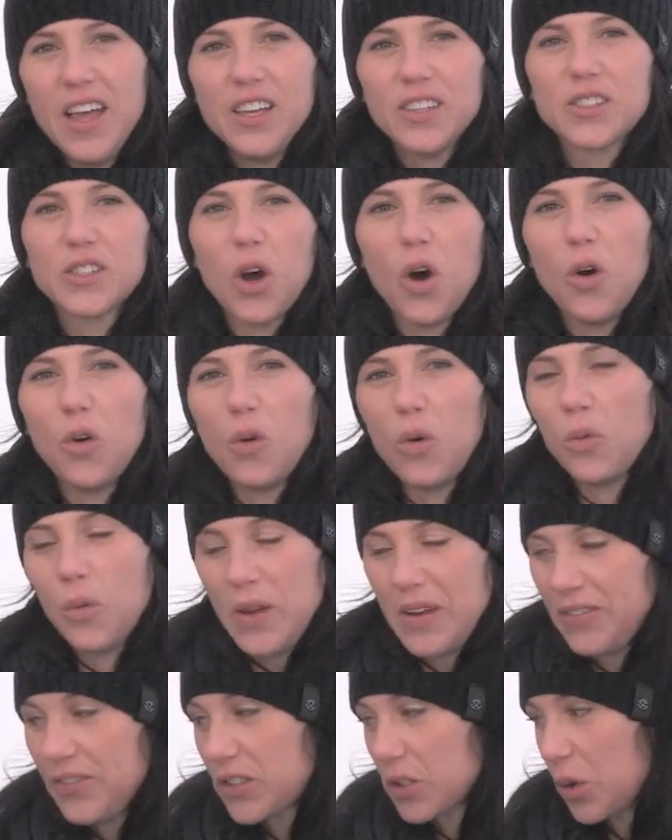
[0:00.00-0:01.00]
So
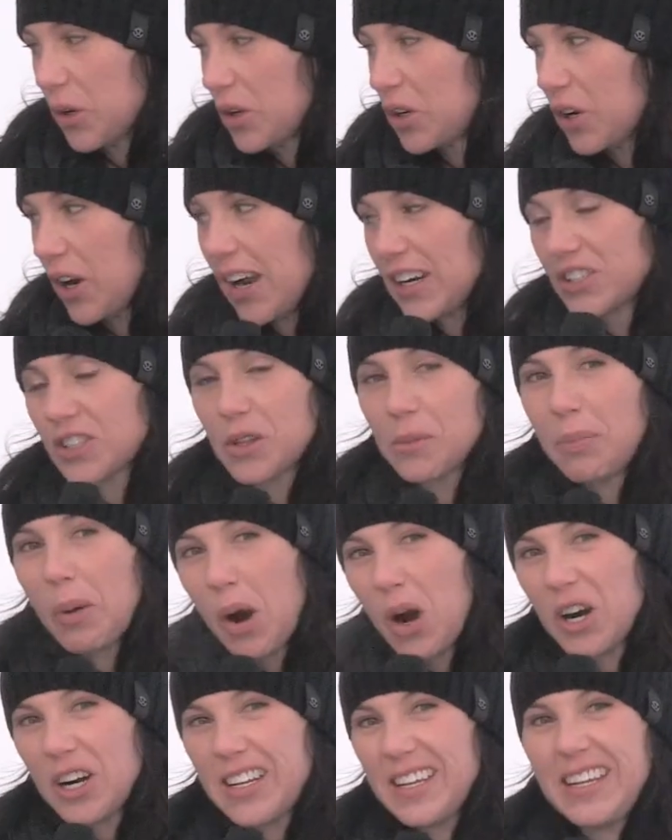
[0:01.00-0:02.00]
we've sort of crashed the
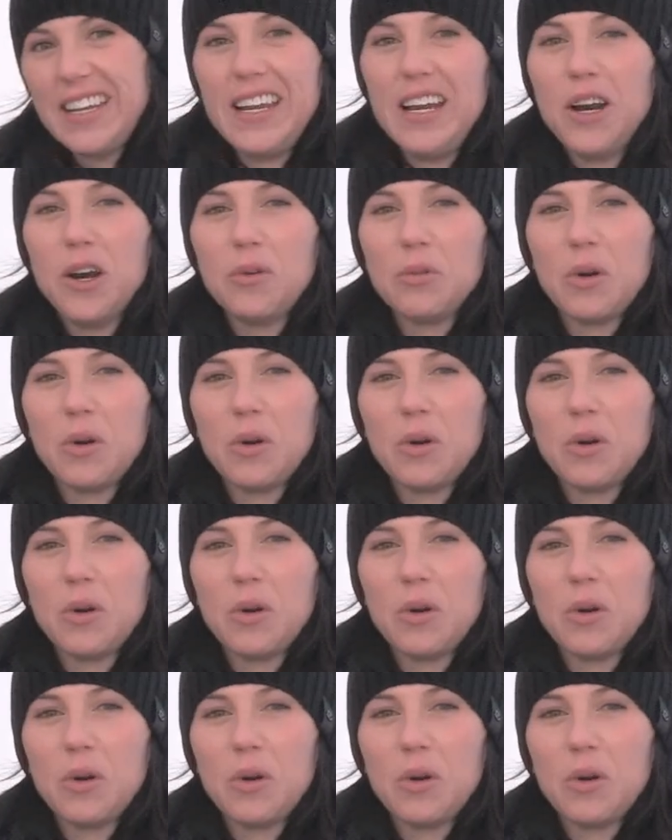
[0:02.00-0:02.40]
party here.